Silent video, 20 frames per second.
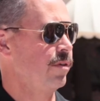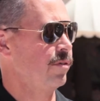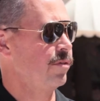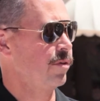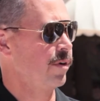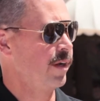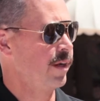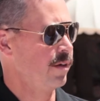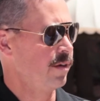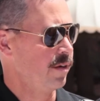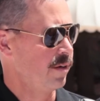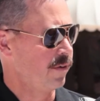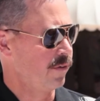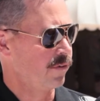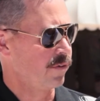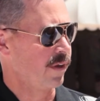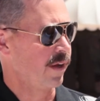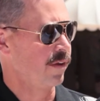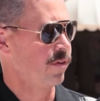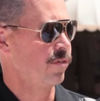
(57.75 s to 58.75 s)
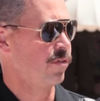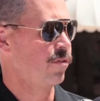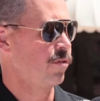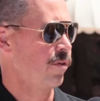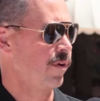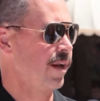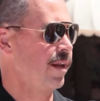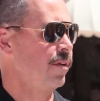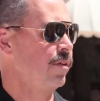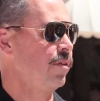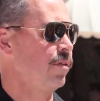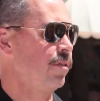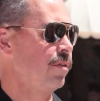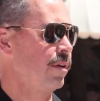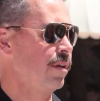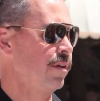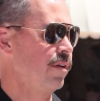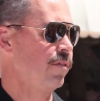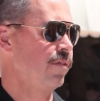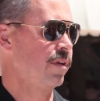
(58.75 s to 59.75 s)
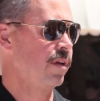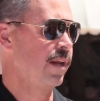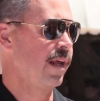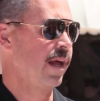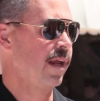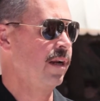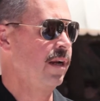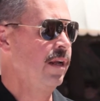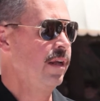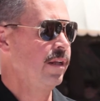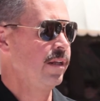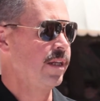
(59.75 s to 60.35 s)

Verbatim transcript: and trying to discuss trends and this and that.